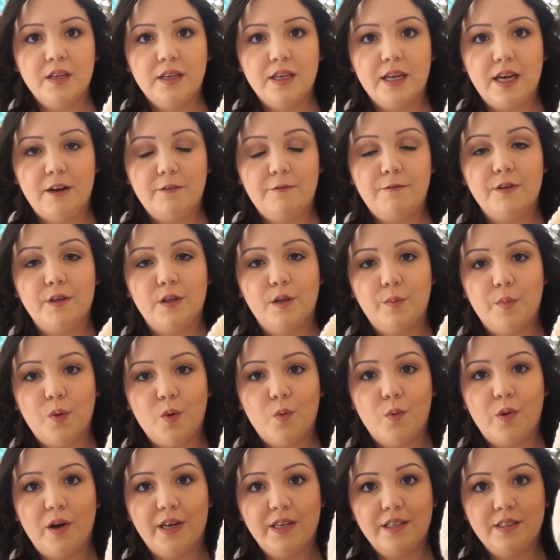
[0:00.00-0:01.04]
a fillable
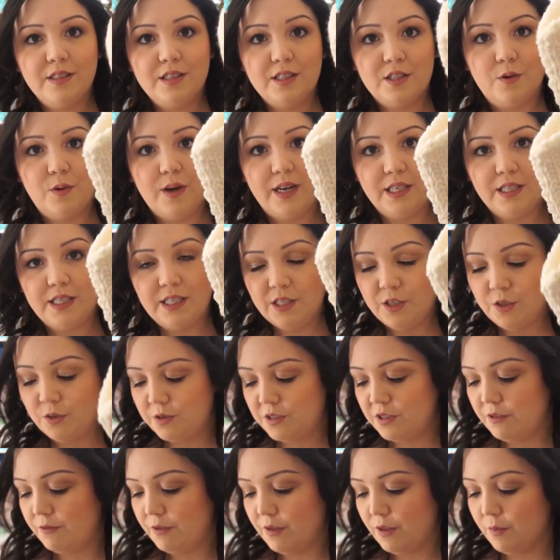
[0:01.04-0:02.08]
one. So I did use
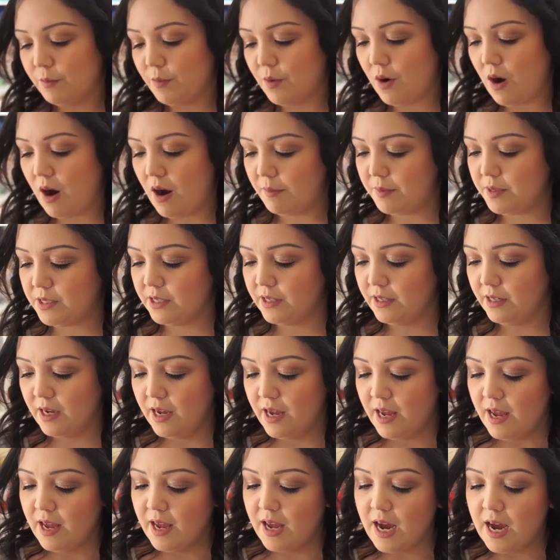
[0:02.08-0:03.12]
the fillable option.
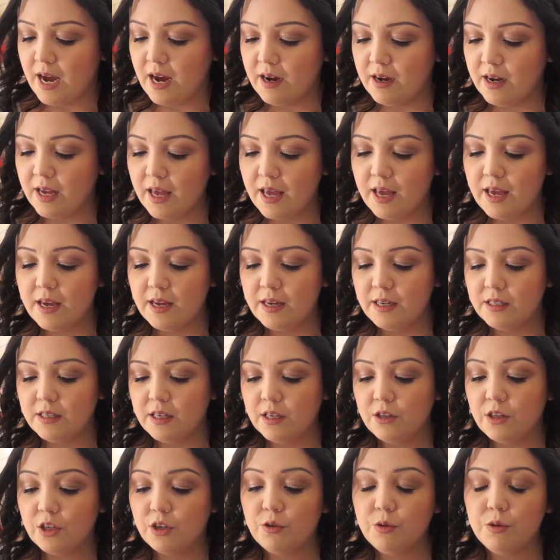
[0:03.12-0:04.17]
Uh, and
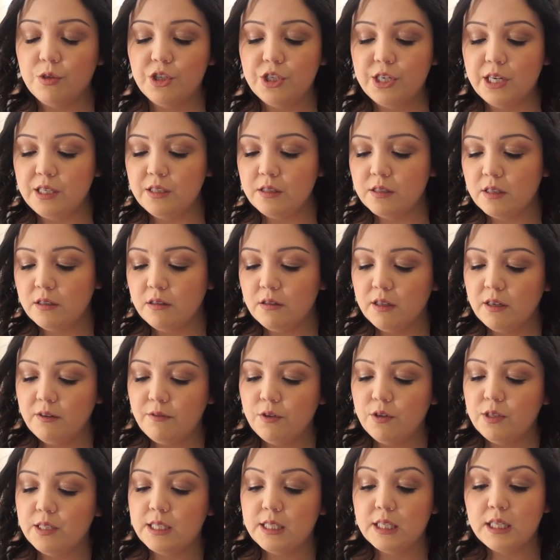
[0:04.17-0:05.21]
the crochet skill level
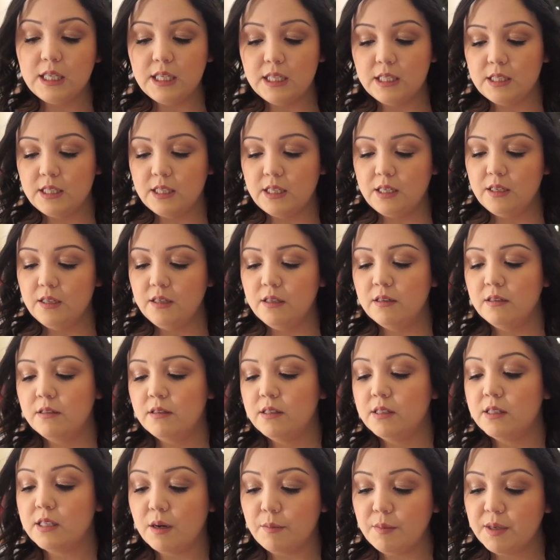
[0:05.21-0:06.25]
is easy.
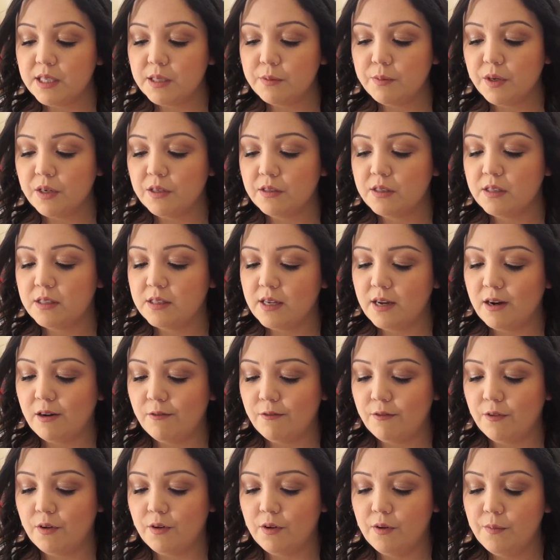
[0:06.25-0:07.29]
Some experience is
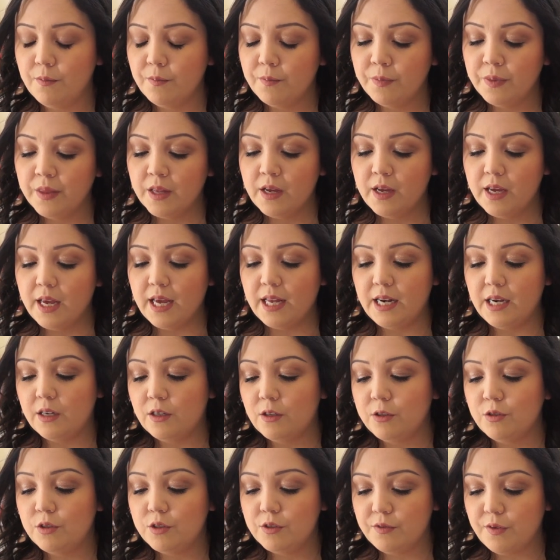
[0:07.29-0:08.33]
helpful. It
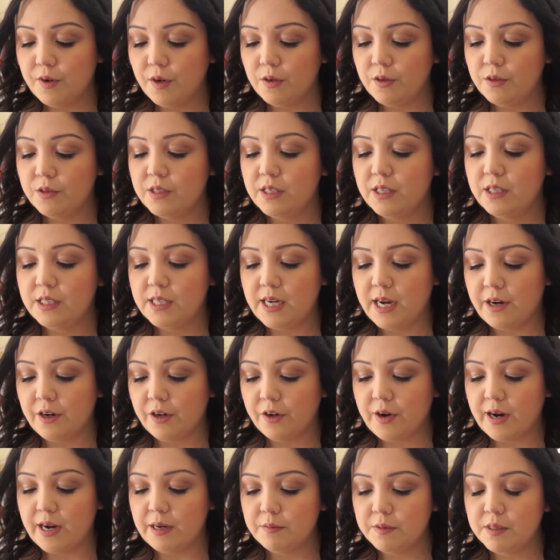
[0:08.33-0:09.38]
includes photos and
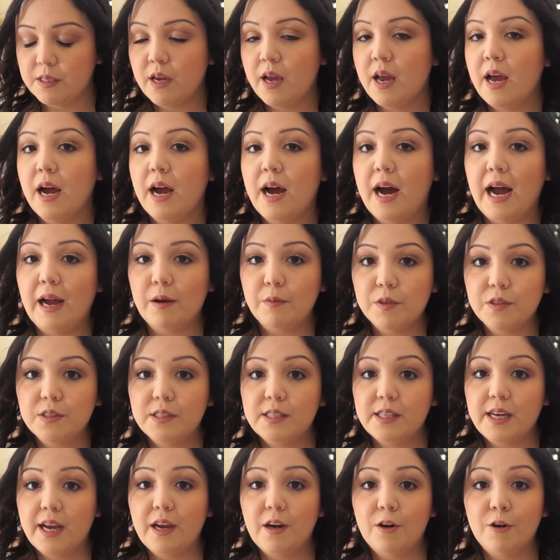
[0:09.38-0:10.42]
diagrams. I will
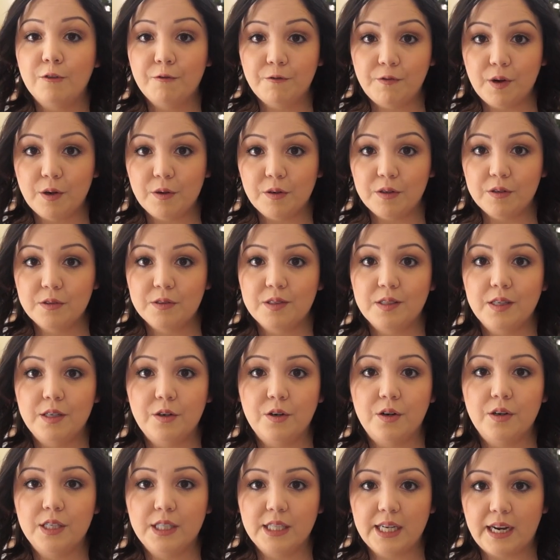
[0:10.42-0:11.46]
say her photos and
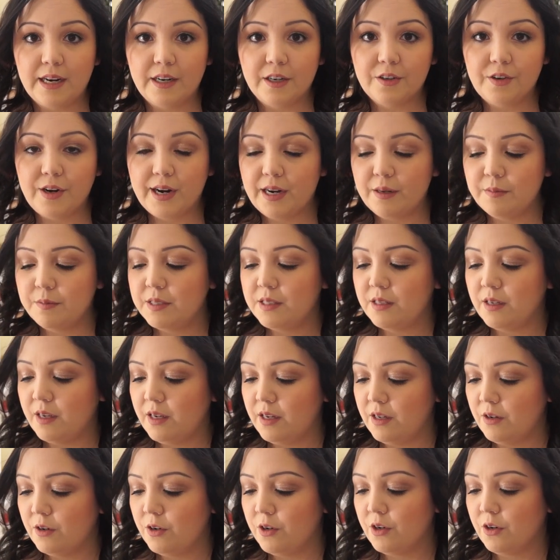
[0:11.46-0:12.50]
her diagrams
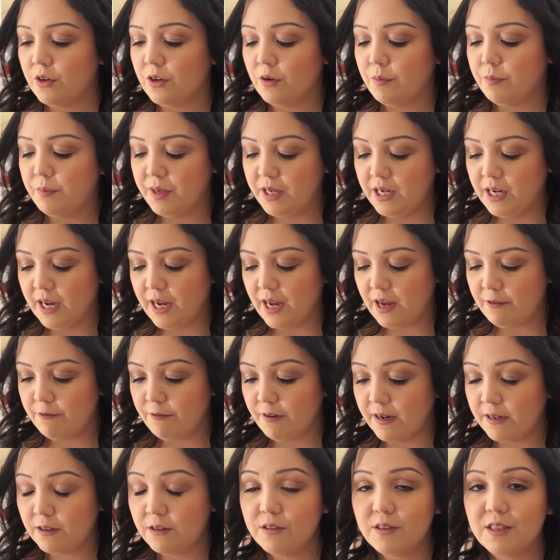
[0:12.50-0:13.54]
in her PDF
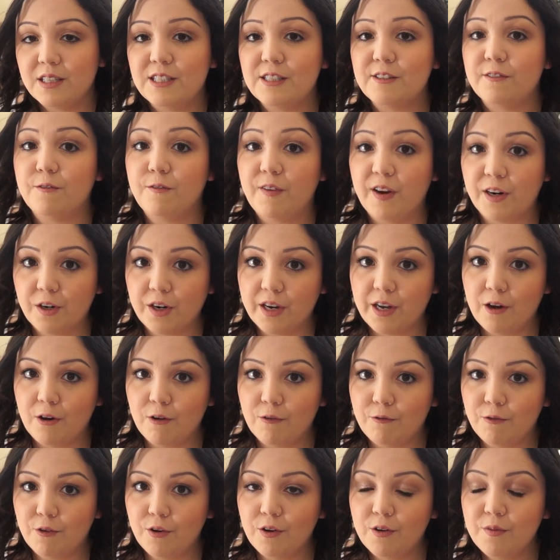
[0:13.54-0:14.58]
file is very
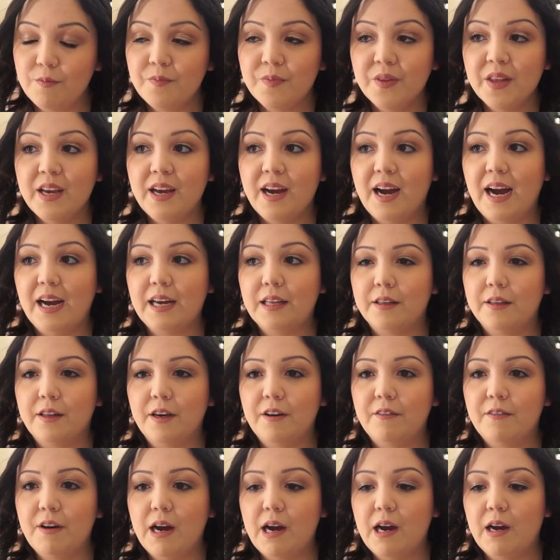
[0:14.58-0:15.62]
helpful. I
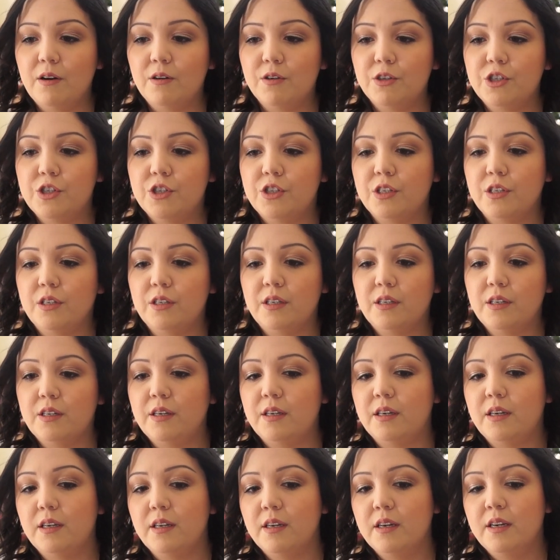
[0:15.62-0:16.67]
love how
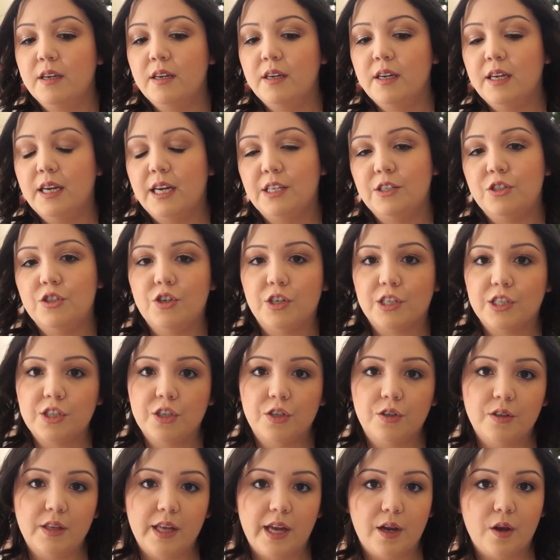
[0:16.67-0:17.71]
she instructs
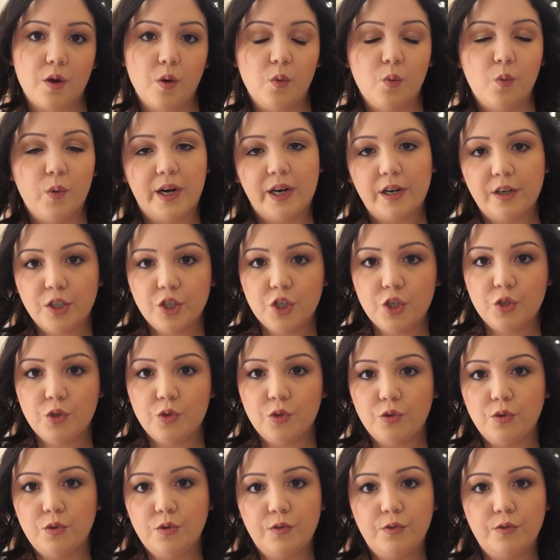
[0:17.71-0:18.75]
you like where
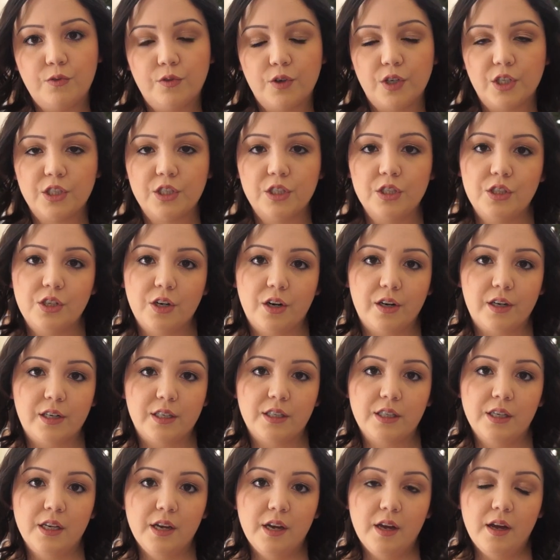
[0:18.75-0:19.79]
to first
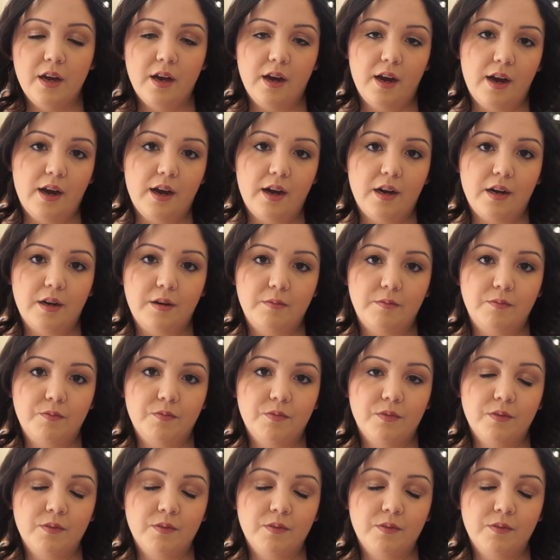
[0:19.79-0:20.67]
start um,